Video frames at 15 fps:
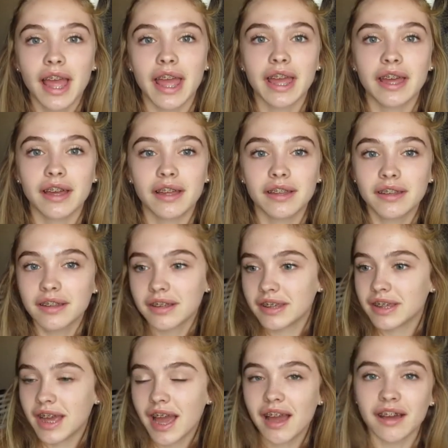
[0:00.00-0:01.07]
And
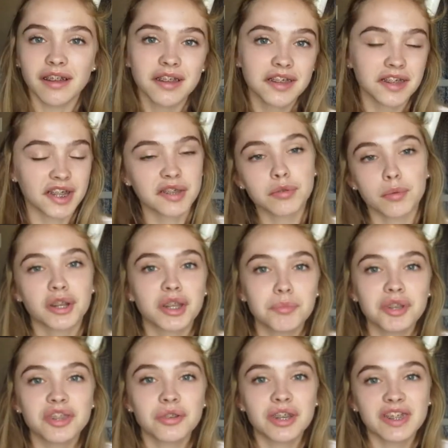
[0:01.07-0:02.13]
yeah, so that's what we're going to
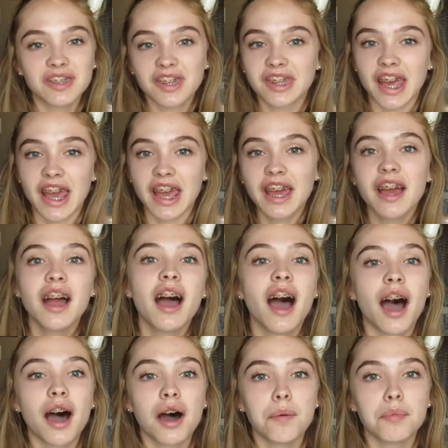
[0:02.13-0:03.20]
be doing today.
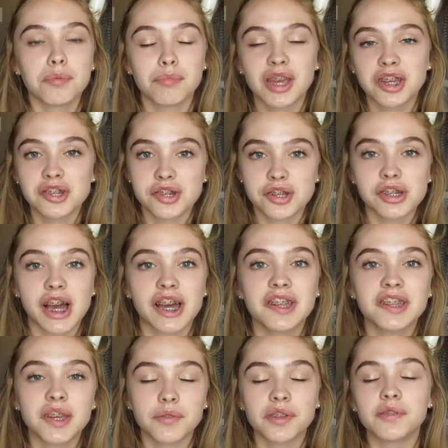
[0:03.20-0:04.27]
Make sure you
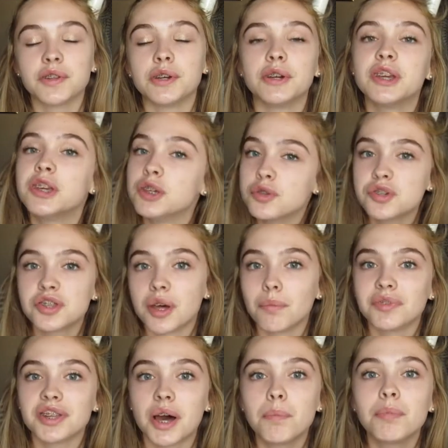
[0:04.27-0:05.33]
guys give this video a huge
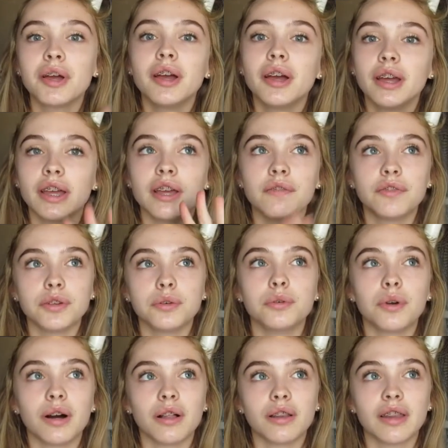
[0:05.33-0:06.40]
thumbs up if
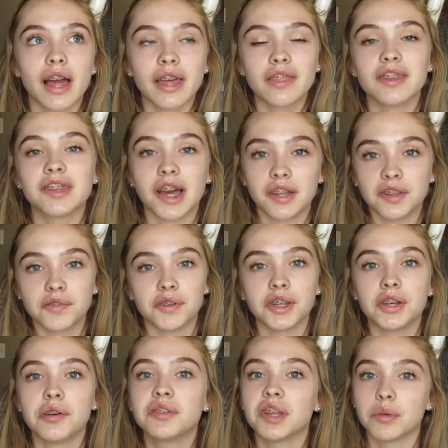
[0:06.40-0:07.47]
you like these kinds of
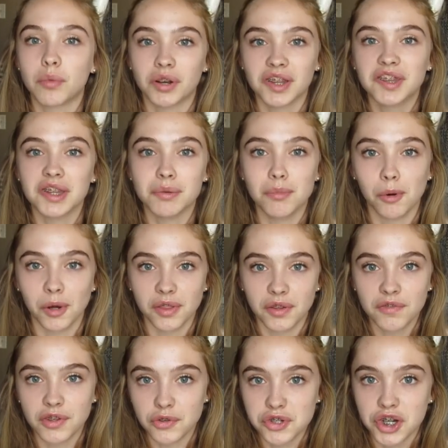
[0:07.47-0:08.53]
videos and want to see more in the
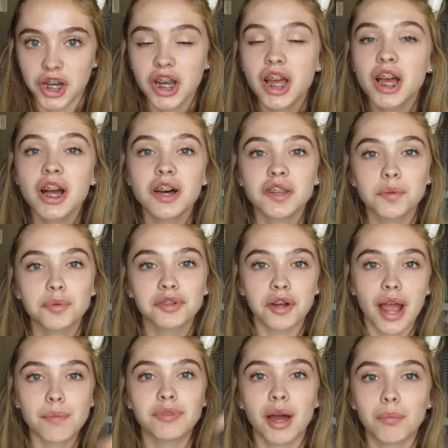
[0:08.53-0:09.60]
future.
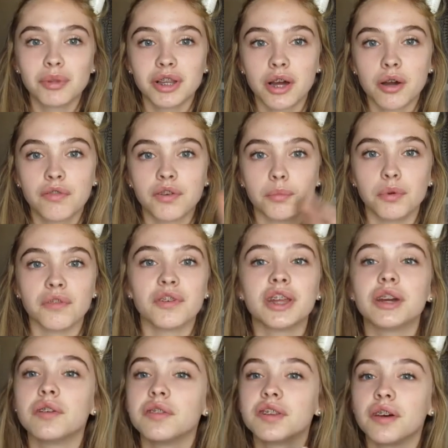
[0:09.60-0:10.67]
Subscribe down below for more
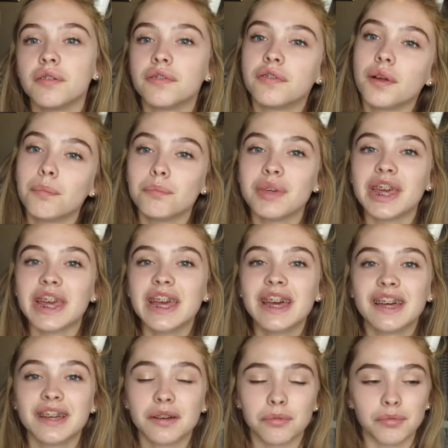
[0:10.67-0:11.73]
videos from me.
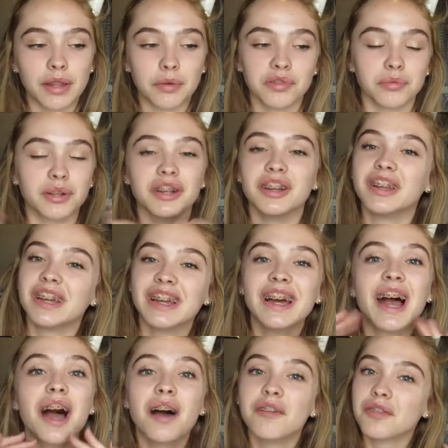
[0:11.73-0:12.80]
That was weird.
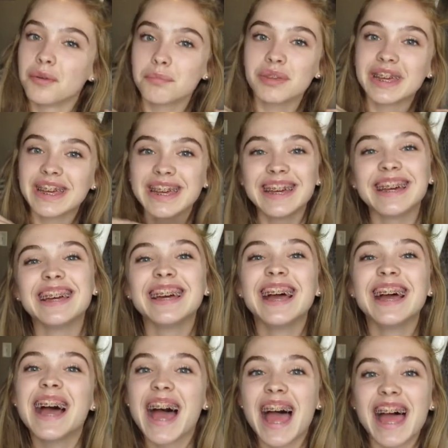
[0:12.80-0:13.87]
From me.
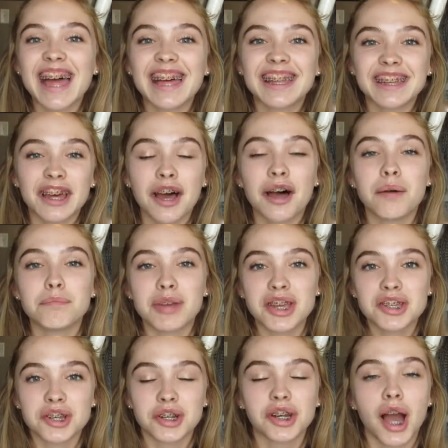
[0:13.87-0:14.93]
And make
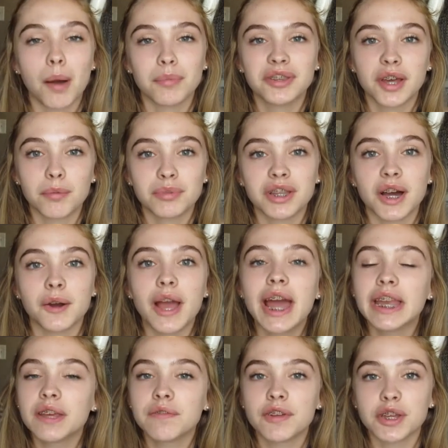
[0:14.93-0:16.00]
sure to comment down below
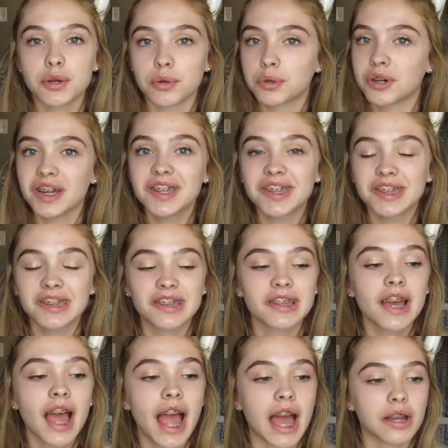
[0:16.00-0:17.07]
any video requests.
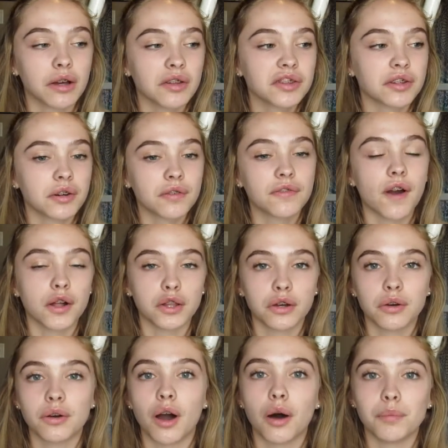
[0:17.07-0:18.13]
And also
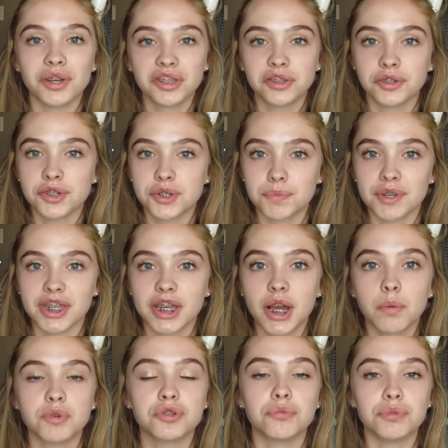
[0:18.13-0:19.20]
follow all my social
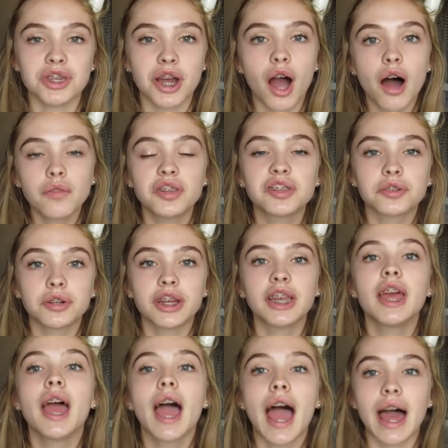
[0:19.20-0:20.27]
media, which will be on the screen
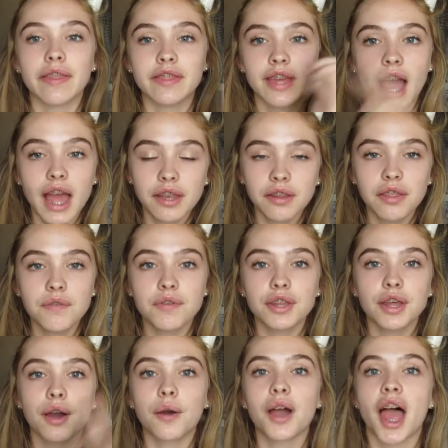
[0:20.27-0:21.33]
at the end of the
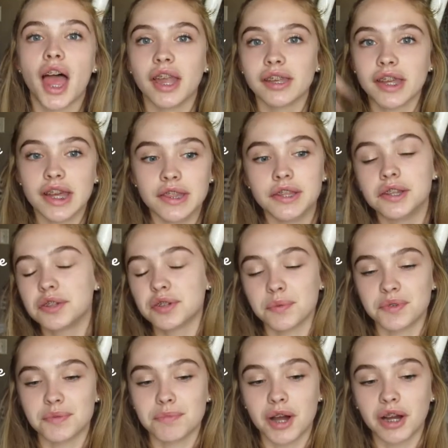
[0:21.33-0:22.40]
video and in the
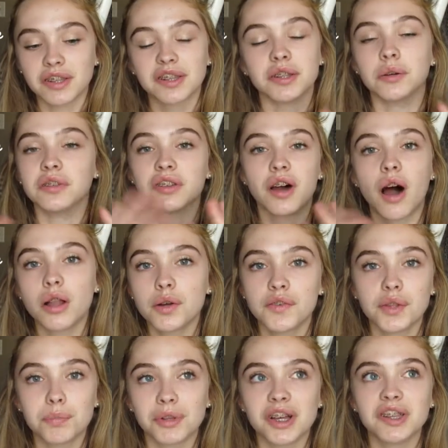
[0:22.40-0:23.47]
description box. So it's all over
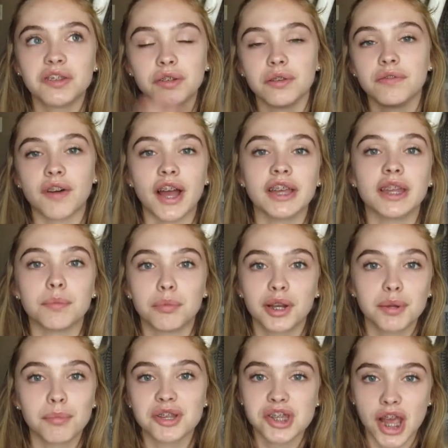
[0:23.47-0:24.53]
the place. You can find it
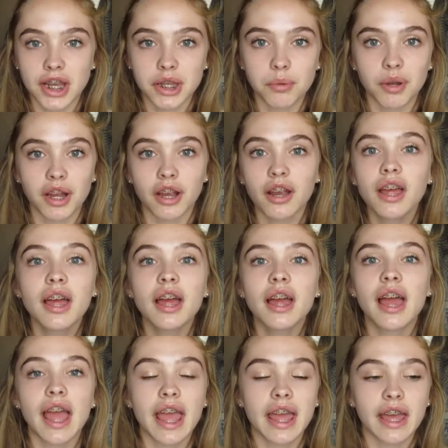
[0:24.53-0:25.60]
pretty much anywhere.
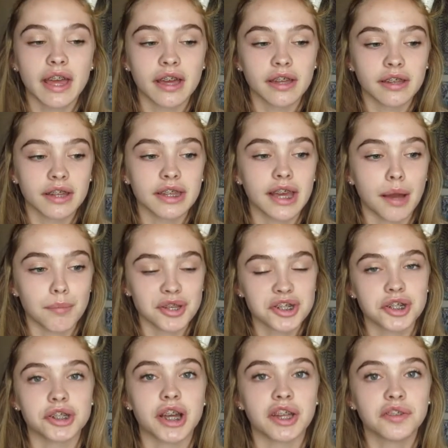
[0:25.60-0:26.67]
And yeah, make
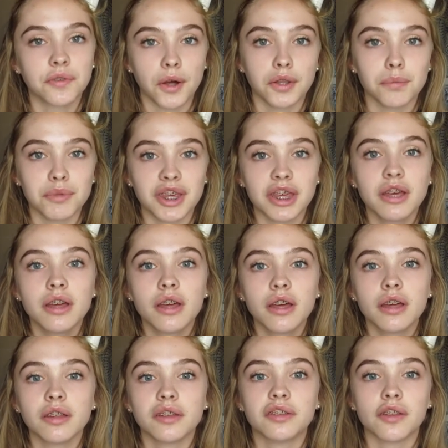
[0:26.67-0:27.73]
sure you guys follow me
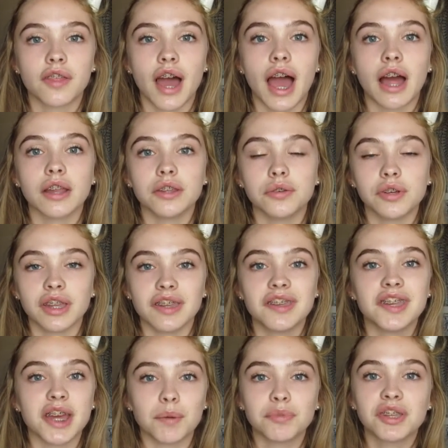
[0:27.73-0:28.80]
so that you can
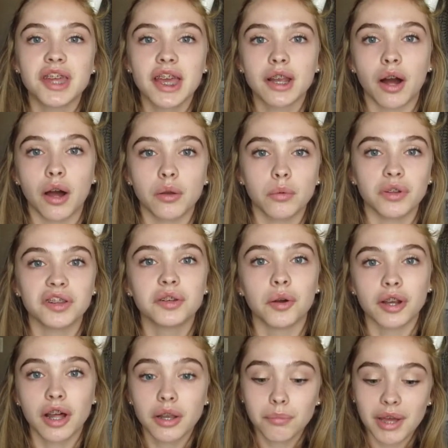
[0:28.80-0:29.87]
stay up to date on what's going
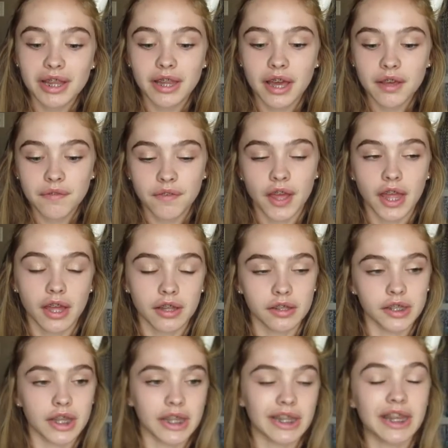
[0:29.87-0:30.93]
on in my life and
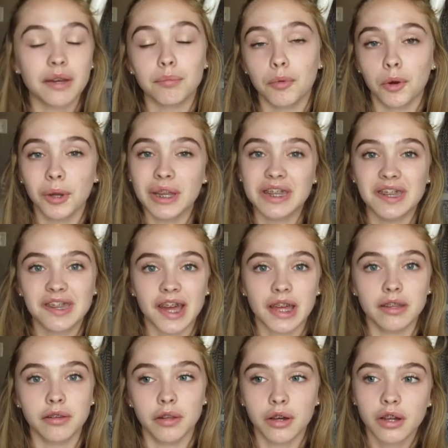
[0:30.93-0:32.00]
get a more
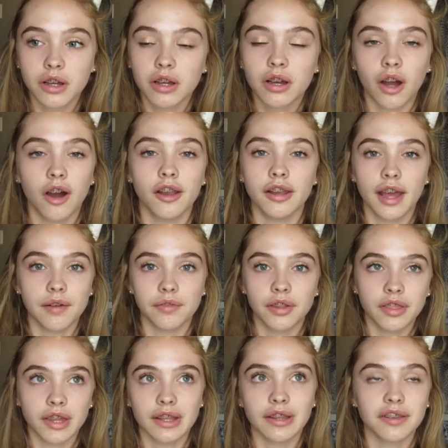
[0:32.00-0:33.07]
inside look on
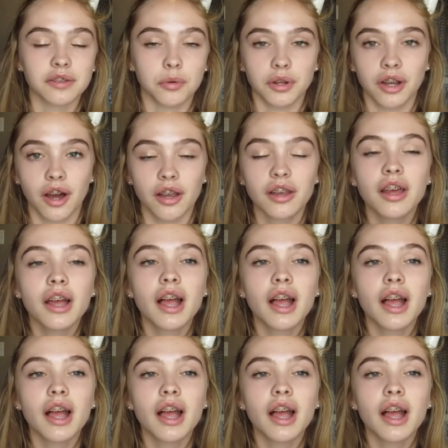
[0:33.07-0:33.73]
everything that's going on.